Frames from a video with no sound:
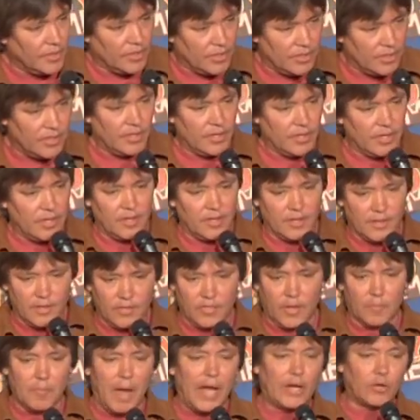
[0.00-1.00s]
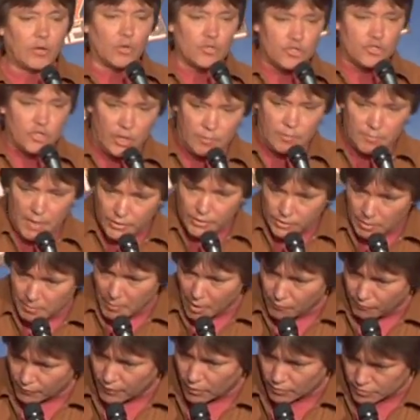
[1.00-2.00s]
The, the microchip, not the
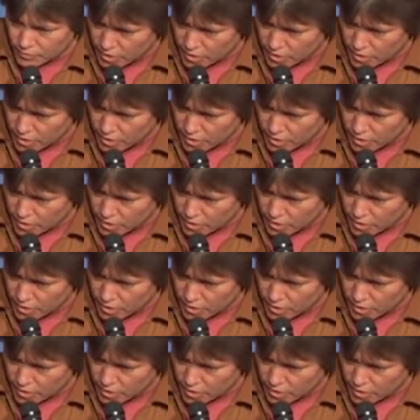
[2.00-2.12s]
buffalo